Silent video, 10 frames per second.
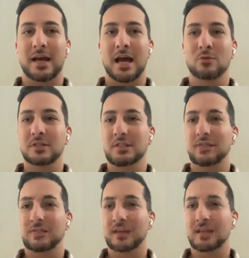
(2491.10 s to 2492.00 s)
was
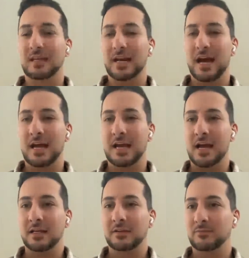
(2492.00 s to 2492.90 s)
definitely,
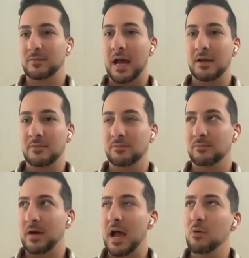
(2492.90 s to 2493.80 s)
I
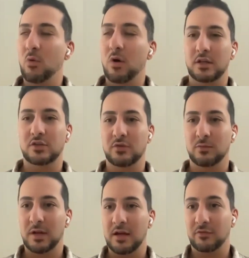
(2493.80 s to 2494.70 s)
wanted to
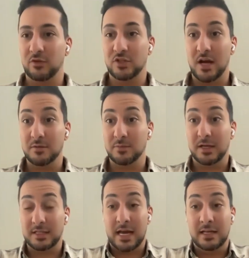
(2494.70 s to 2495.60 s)
apply for jobs
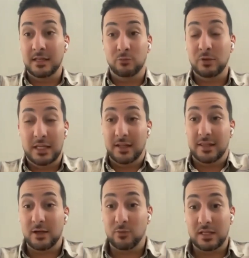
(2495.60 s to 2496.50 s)
because we
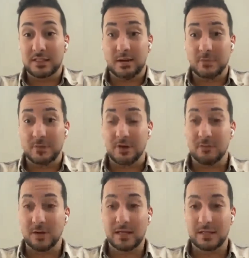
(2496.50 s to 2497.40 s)
didn't think Wedding Snap is
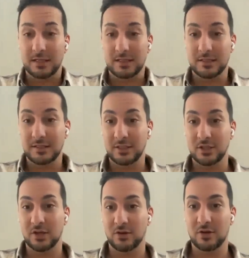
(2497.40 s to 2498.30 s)
going to make it,
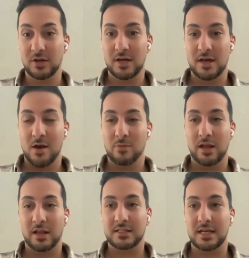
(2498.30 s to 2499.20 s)
you know,
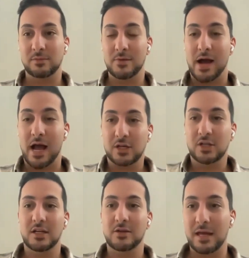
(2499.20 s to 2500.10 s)
but at the same time, I
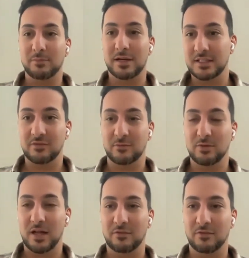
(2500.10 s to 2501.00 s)
couldn't make myself
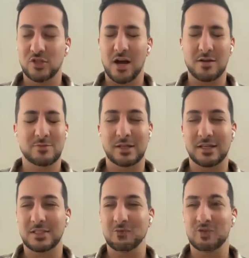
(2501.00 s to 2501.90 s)
apply for jobs
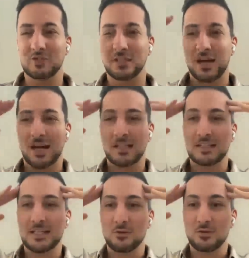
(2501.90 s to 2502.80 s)
because it was just, the
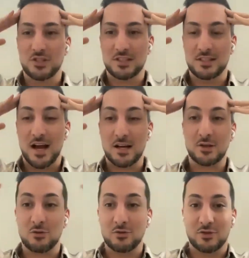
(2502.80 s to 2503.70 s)
idea was just
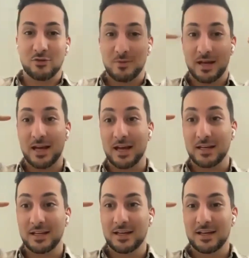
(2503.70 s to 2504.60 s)
not going through my
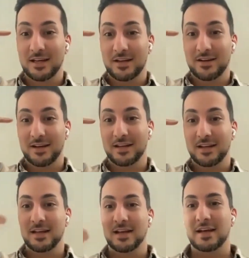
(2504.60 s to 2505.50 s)
head. Right.